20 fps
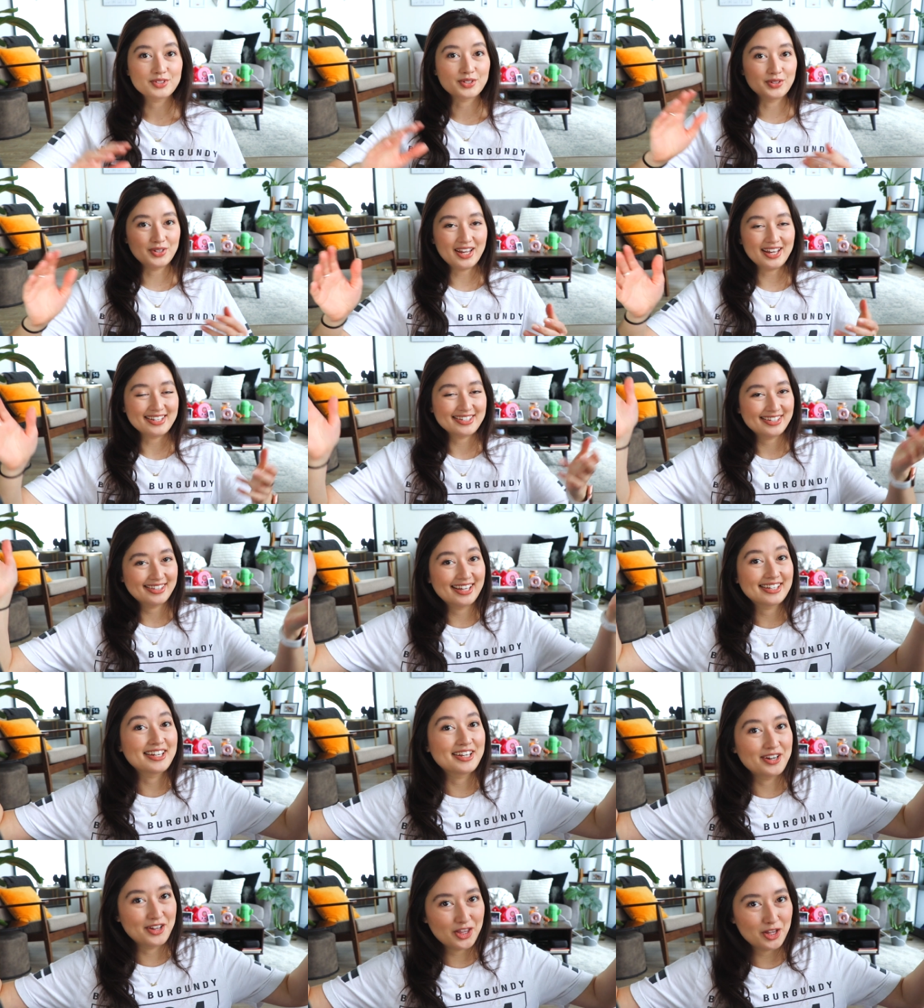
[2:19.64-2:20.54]
So yes,
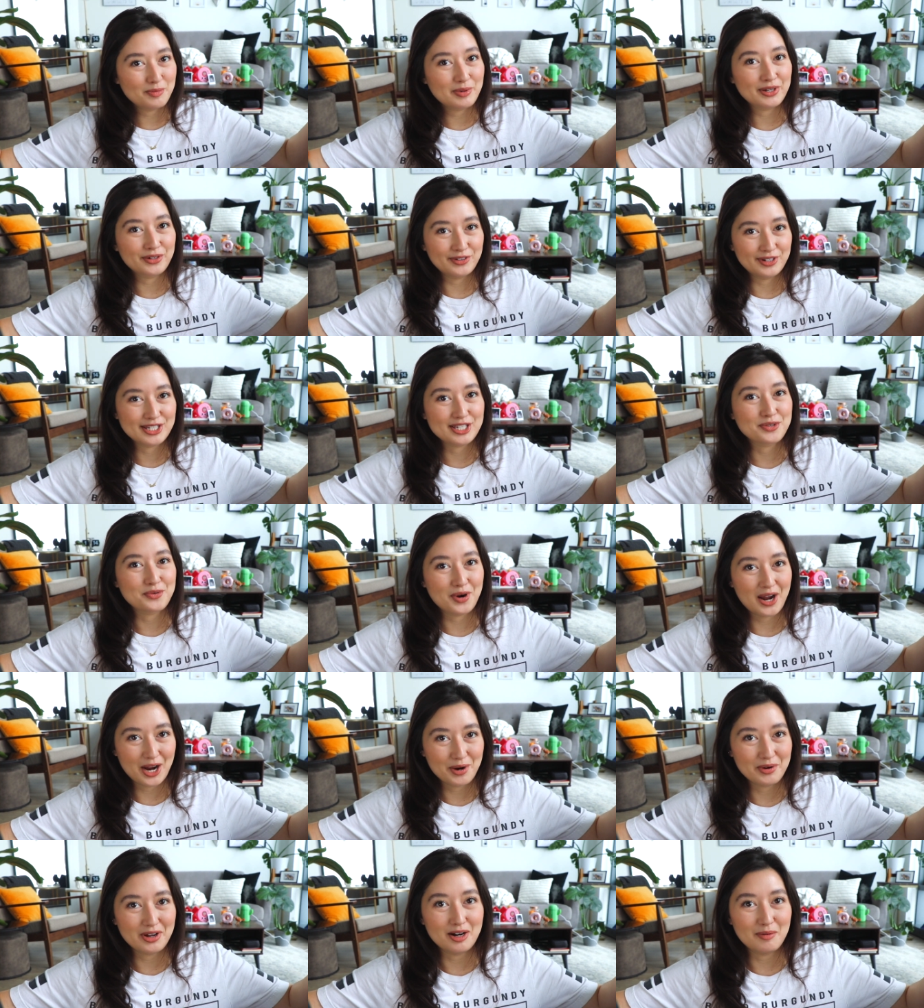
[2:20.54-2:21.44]
that's another big reason
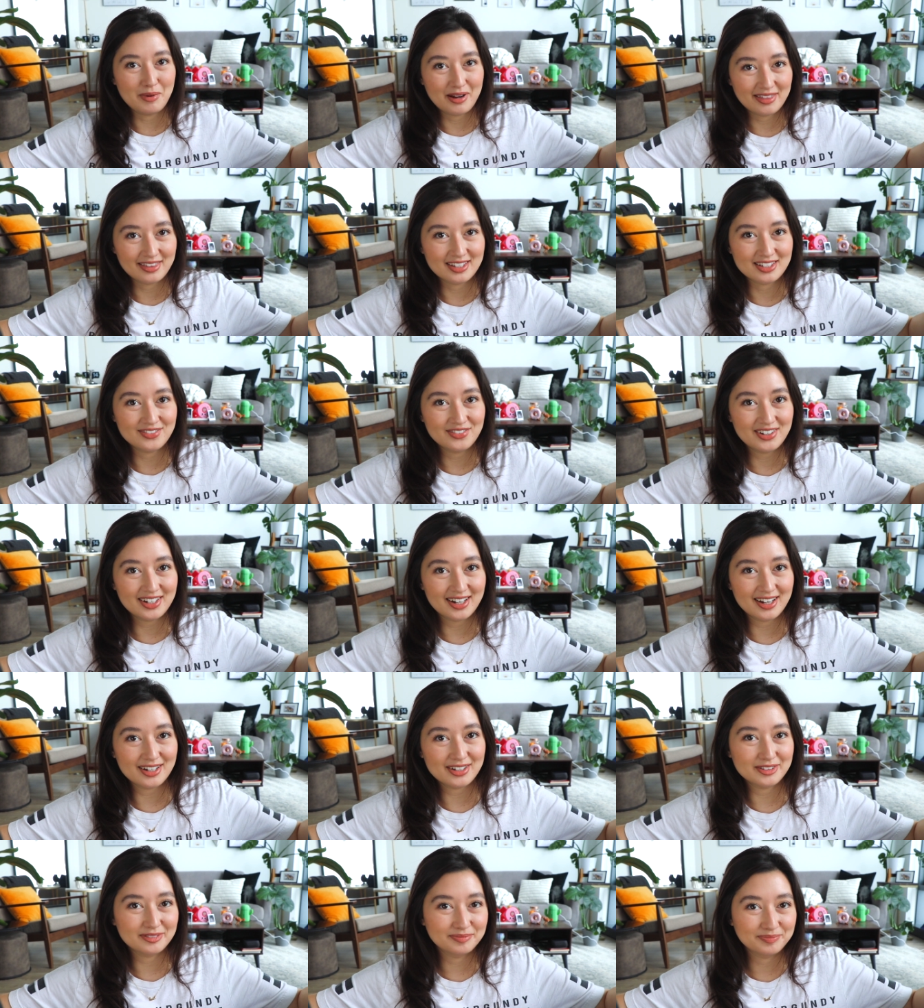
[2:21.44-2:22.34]
why I want to make this
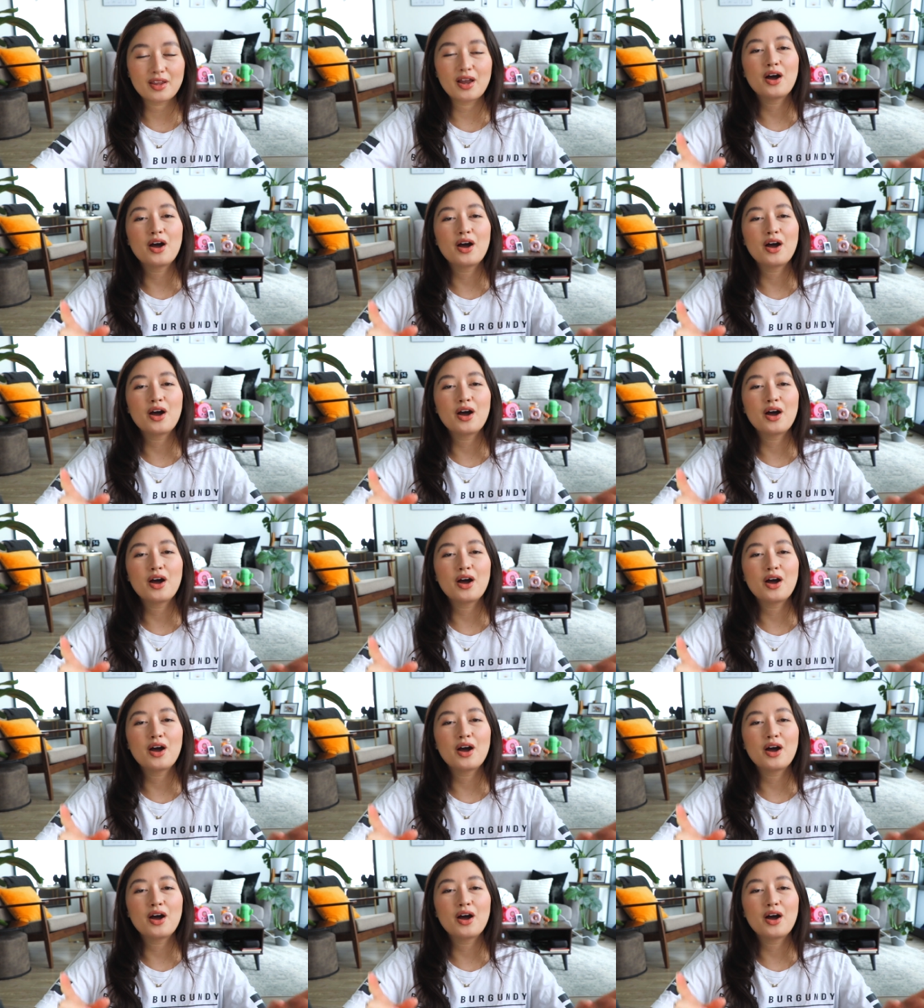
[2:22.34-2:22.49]
video.